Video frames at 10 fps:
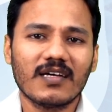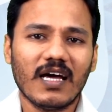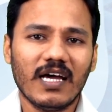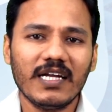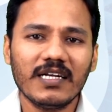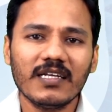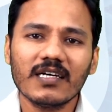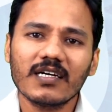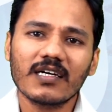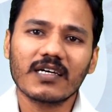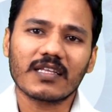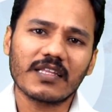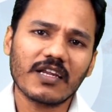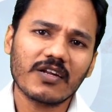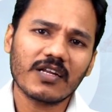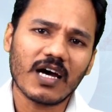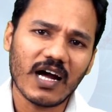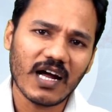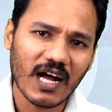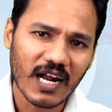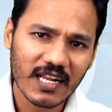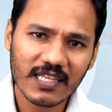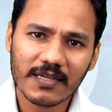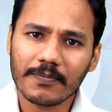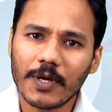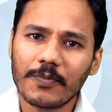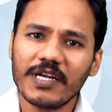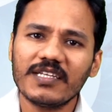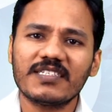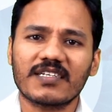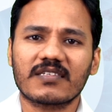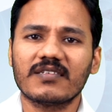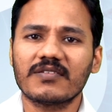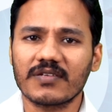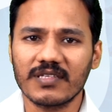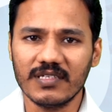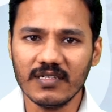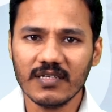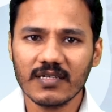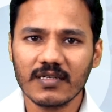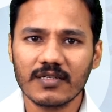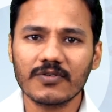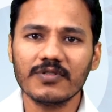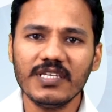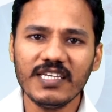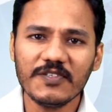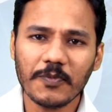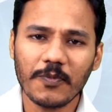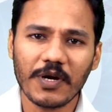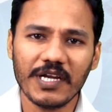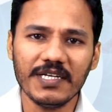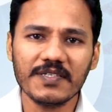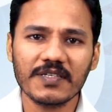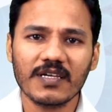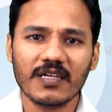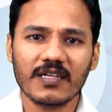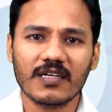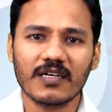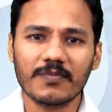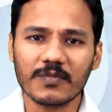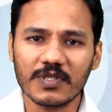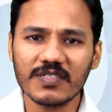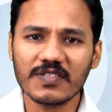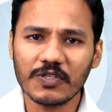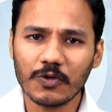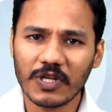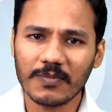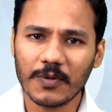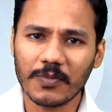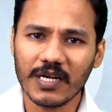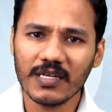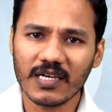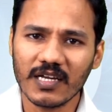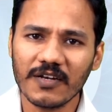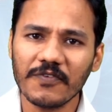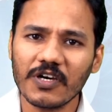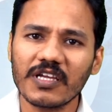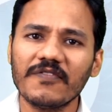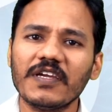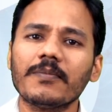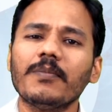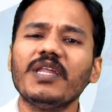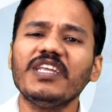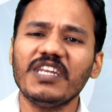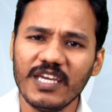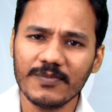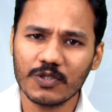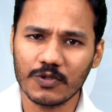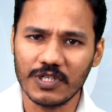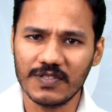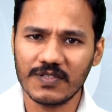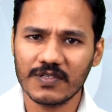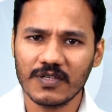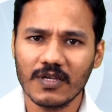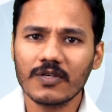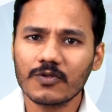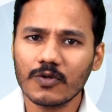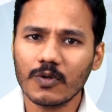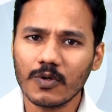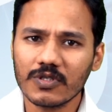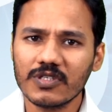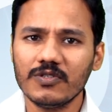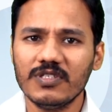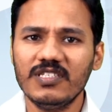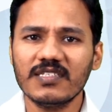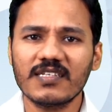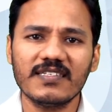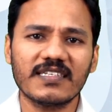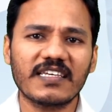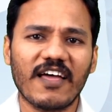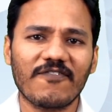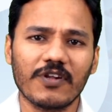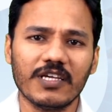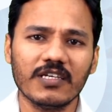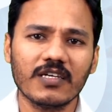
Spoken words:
And there are another membranous structures are there. So, these membranes, this is unique membrane and we are giving many names to this. So, just listen carefully.